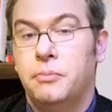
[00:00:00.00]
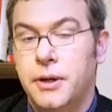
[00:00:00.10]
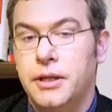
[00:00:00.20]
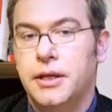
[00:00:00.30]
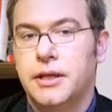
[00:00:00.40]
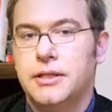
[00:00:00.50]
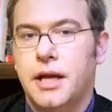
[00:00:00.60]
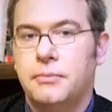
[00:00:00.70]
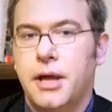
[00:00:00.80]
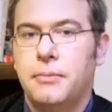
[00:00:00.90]
but at the
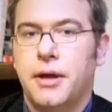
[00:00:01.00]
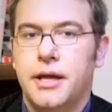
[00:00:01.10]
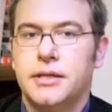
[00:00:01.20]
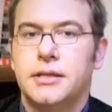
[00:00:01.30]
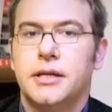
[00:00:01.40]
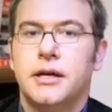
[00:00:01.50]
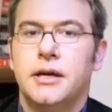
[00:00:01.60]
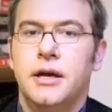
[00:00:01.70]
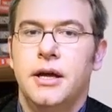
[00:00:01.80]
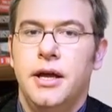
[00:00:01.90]
same time has
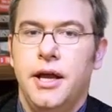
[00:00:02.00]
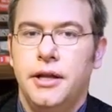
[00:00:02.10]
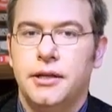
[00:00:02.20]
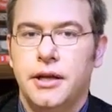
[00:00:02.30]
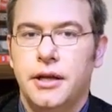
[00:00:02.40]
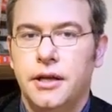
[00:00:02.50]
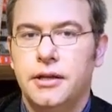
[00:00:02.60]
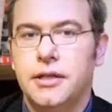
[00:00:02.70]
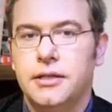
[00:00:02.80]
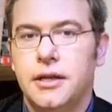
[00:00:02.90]

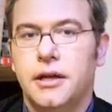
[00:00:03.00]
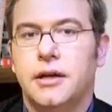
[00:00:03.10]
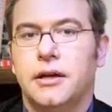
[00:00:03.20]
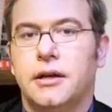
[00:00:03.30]
interesting